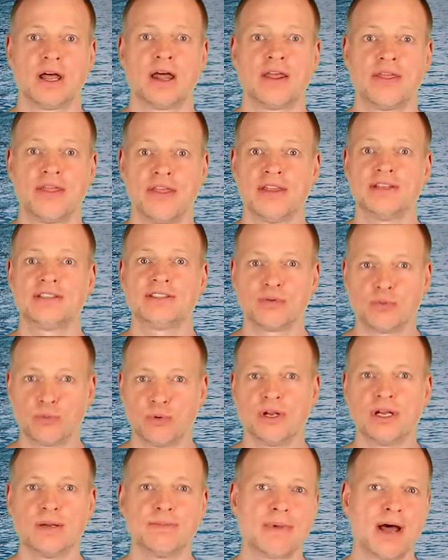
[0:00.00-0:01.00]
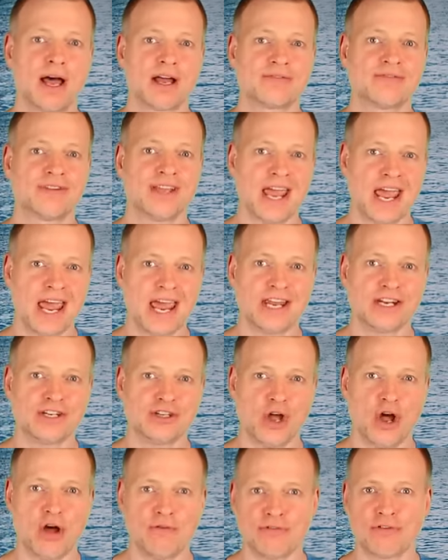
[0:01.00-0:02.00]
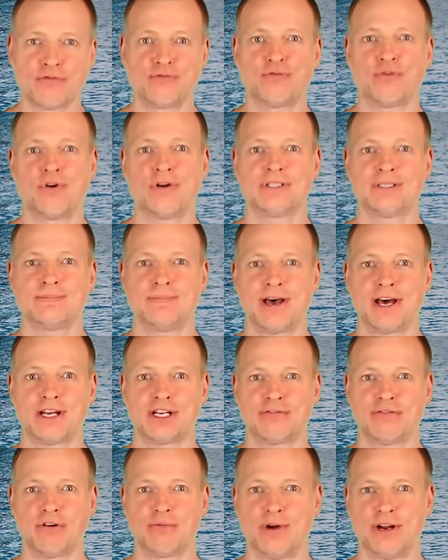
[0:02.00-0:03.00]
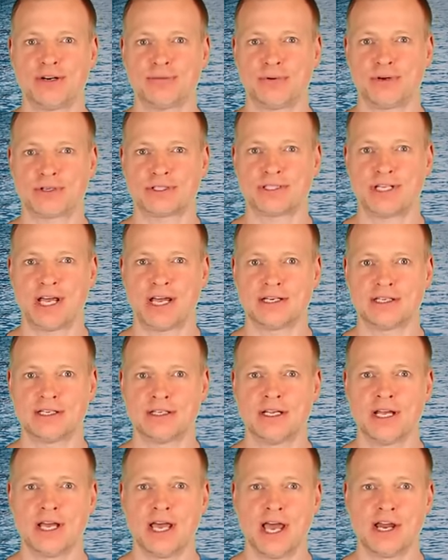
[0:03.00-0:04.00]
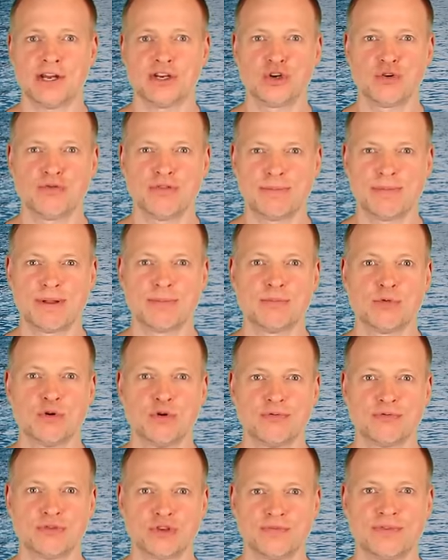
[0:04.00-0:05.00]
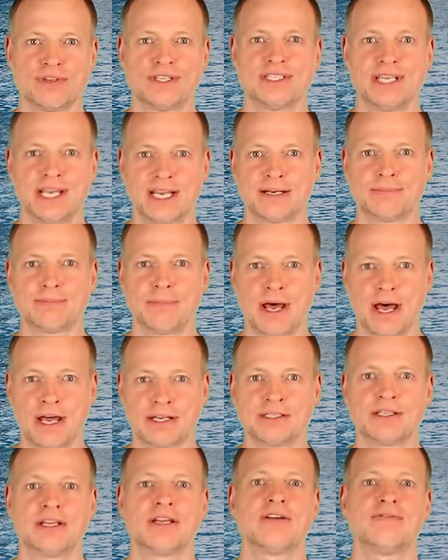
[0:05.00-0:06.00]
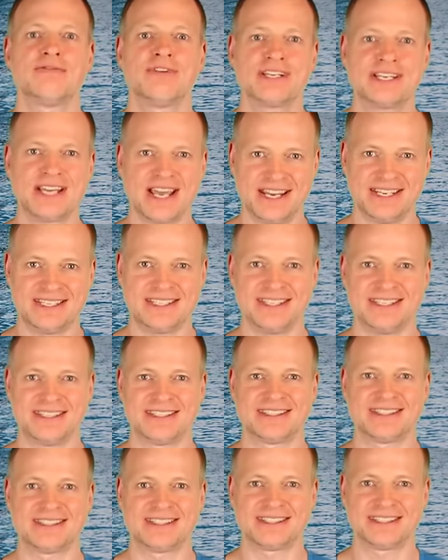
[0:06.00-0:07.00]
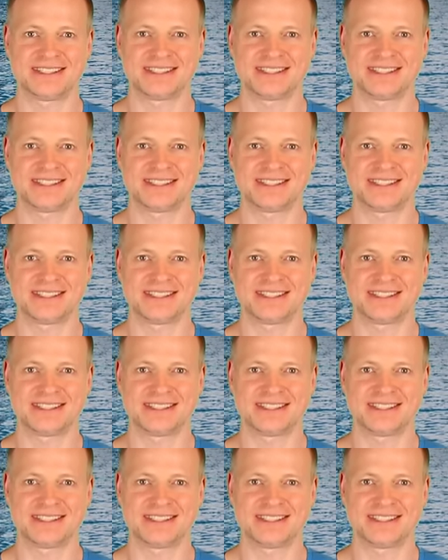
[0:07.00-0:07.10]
This will mark the end of the first part of a Redrock study, and you will be moved to the second part, the cases.